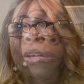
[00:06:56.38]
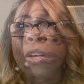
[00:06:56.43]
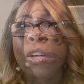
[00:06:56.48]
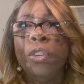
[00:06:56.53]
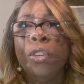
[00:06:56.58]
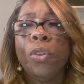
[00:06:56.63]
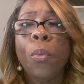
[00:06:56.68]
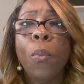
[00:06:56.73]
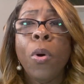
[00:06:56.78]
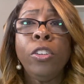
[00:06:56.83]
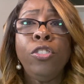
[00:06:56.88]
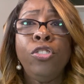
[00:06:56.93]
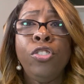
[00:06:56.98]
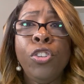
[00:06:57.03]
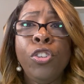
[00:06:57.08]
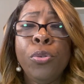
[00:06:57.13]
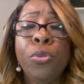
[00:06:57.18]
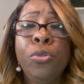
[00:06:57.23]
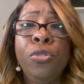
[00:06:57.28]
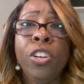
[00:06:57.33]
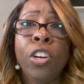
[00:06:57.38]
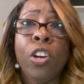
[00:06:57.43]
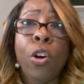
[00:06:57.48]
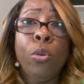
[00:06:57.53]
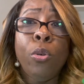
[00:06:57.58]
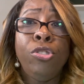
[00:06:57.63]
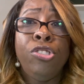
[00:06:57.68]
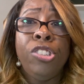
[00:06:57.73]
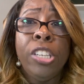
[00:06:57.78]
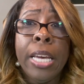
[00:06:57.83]
So once you
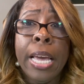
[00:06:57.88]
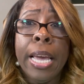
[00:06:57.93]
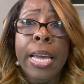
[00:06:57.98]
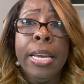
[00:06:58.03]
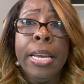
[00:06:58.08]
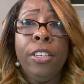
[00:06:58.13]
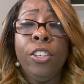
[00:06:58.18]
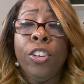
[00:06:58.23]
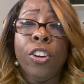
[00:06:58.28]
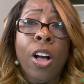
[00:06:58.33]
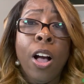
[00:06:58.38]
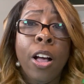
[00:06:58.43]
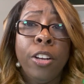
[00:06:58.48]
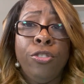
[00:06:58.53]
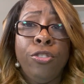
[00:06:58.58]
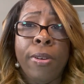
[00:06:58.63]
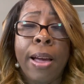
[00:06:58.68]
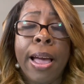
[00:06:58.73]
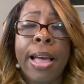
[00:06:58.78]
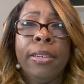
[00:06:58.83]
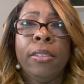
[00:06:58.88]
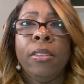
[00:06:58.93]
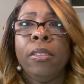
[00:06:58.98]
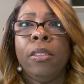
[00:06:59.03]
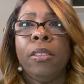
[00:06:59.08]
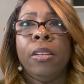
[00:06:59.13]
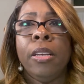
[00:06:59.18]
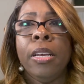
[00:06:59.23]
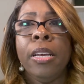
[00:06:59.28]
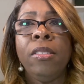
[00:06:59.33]
negotiate your contract,
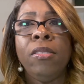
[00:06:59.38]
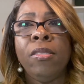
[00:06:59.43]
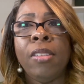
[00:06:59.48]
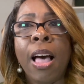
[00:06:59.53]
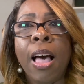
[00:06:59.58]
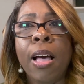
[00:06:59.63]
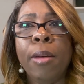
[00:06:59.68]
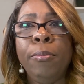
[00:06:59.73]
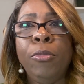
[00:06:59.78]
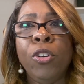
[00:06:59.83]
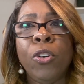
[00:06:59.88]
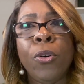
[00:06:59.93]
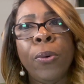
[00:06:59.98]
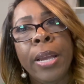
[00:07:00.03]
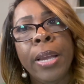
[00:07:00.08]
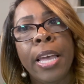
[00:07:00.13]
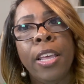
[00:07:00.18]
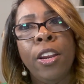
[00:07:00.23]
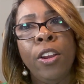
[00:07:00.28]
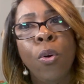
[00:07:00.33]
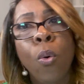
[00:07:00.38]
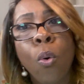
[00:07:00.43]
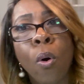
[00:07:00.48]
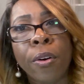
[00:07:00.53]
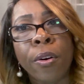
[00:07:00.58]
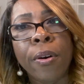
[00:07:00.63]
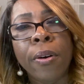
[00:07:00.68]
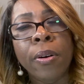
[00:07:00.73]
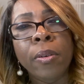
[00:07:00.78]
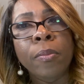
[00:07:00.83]
it's time to create an order,